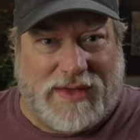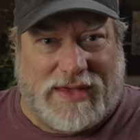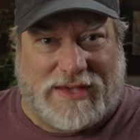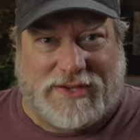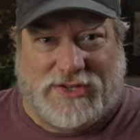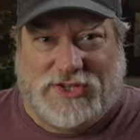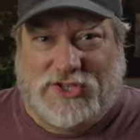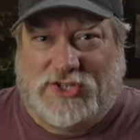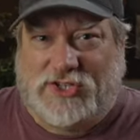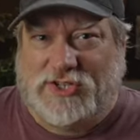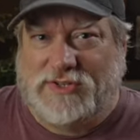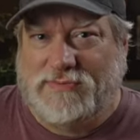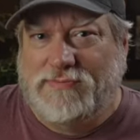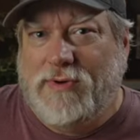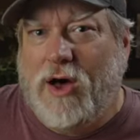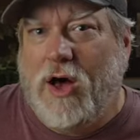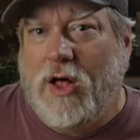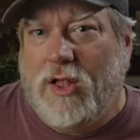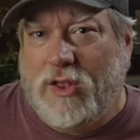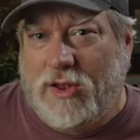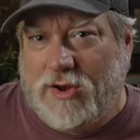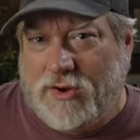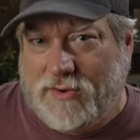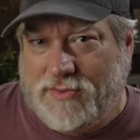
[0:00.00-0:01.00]
is
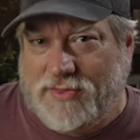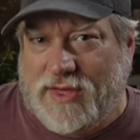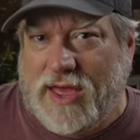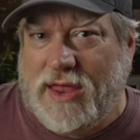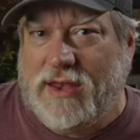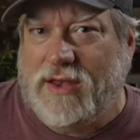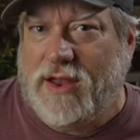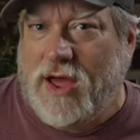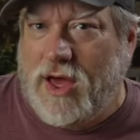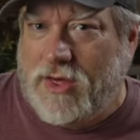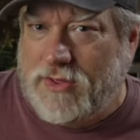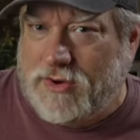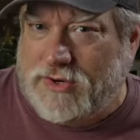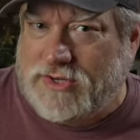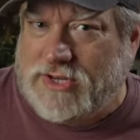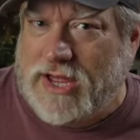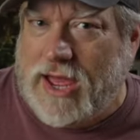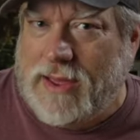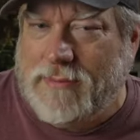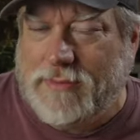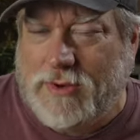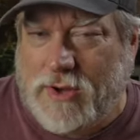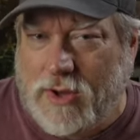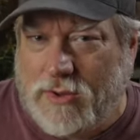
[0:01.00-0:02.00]
smaller than other
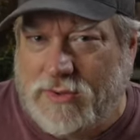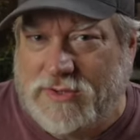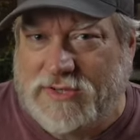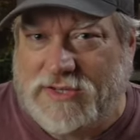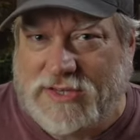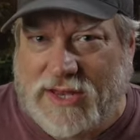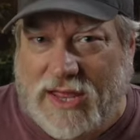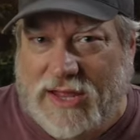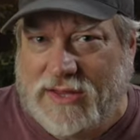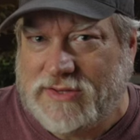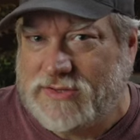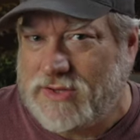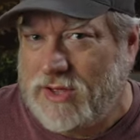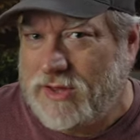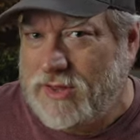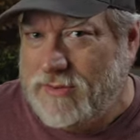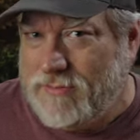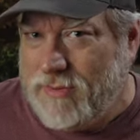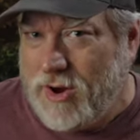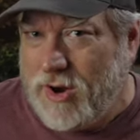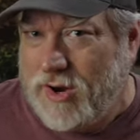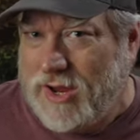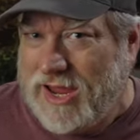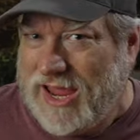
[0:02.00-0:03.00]
timecode slates on the
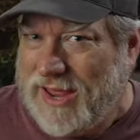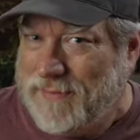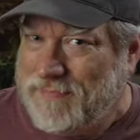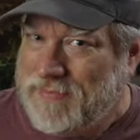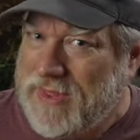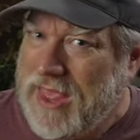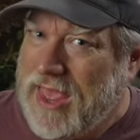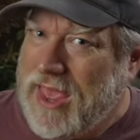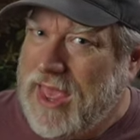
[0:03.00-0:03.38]
market.